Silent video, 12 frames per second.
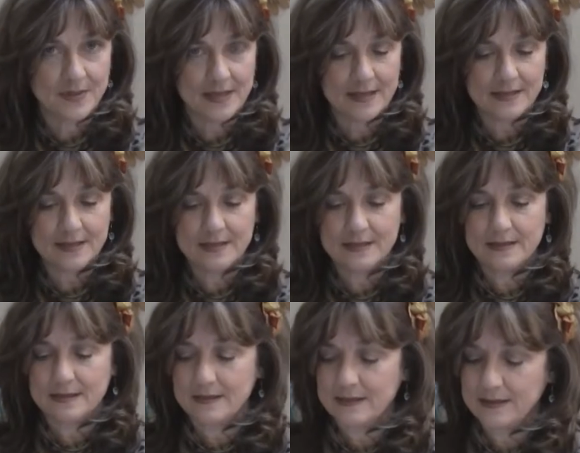piece.
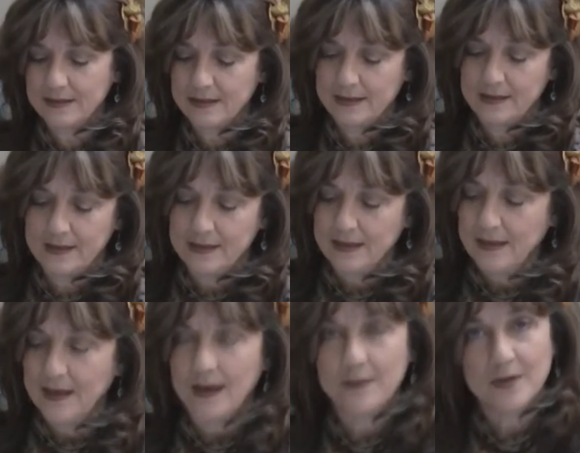
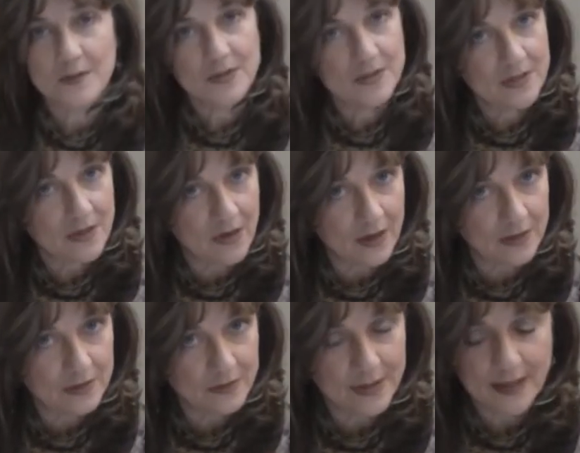I'm going to be using a hot
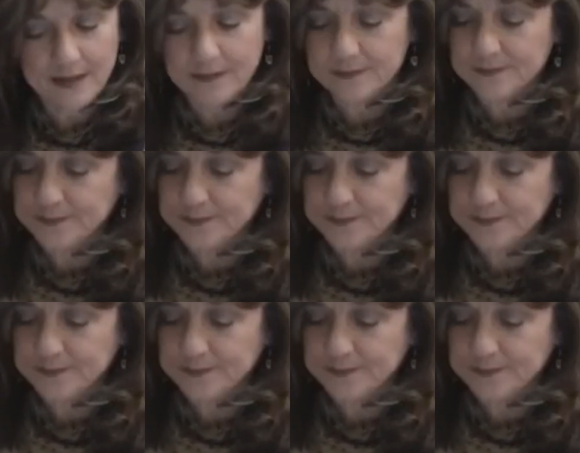glue gun,